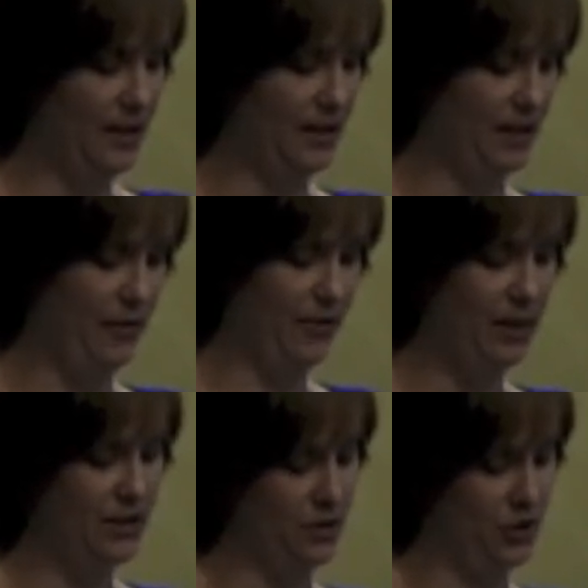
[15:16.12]
Except for
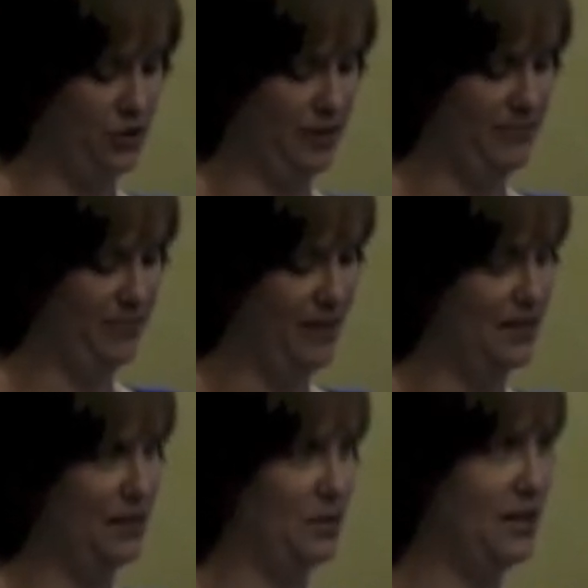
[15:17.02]
my surgery, I
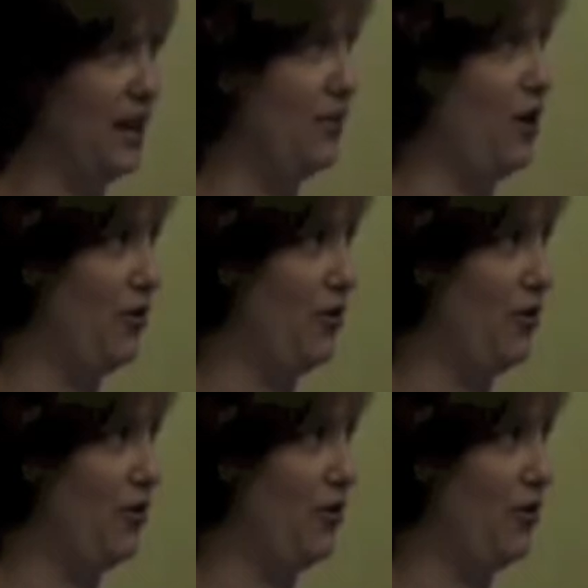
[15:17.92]
was able to have